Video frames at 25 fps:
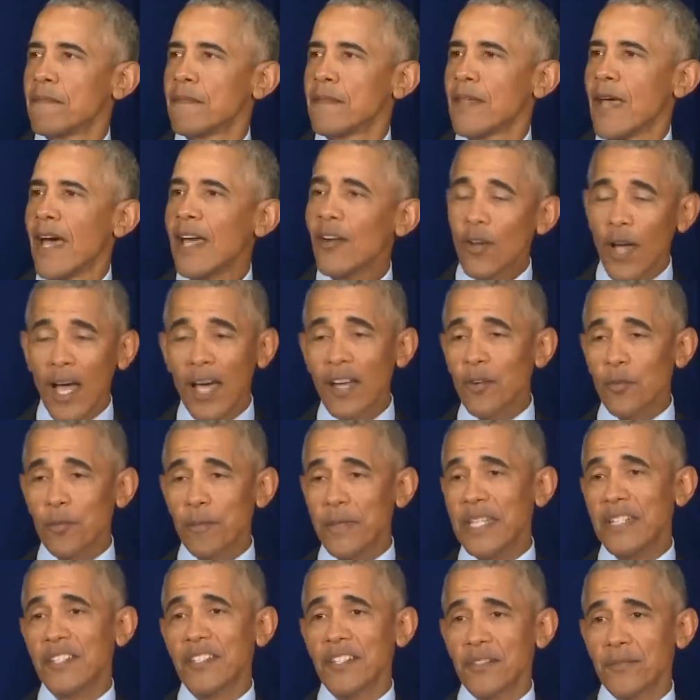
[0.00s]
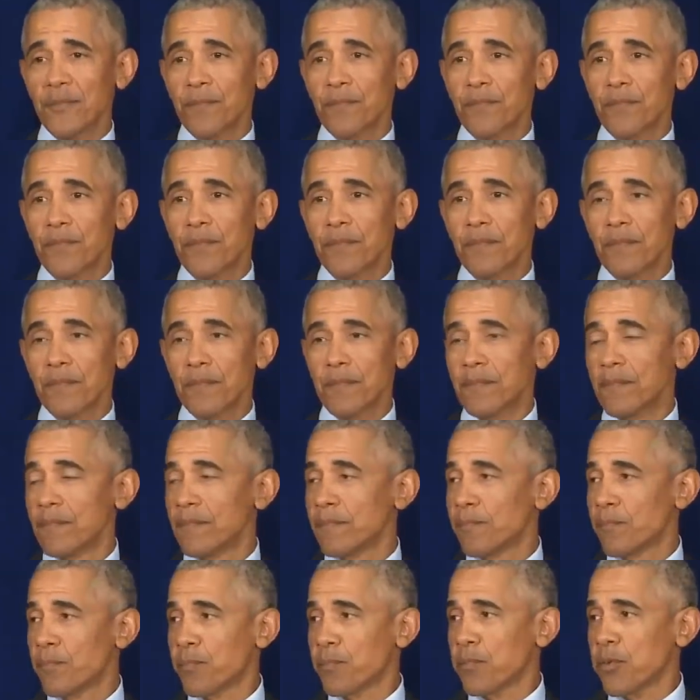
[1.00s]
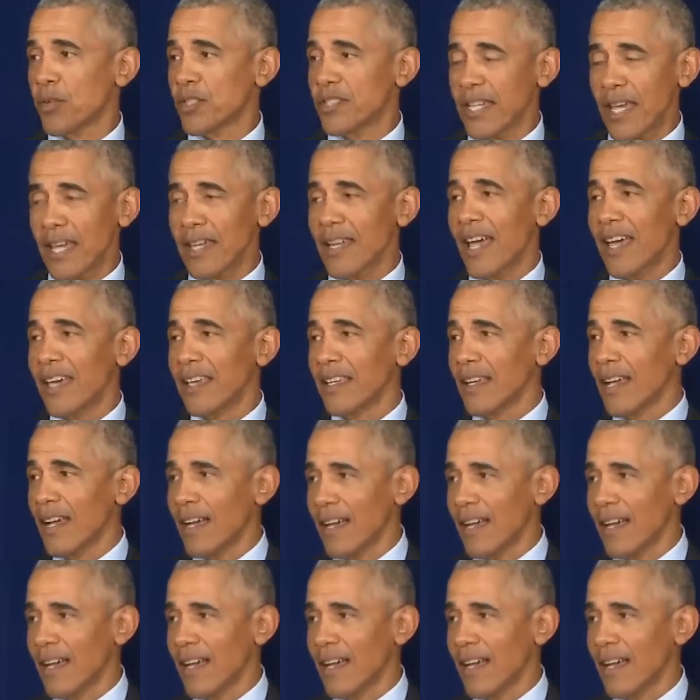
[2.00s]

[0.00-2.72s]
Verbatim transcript: I don't, I don't mean to pretend I...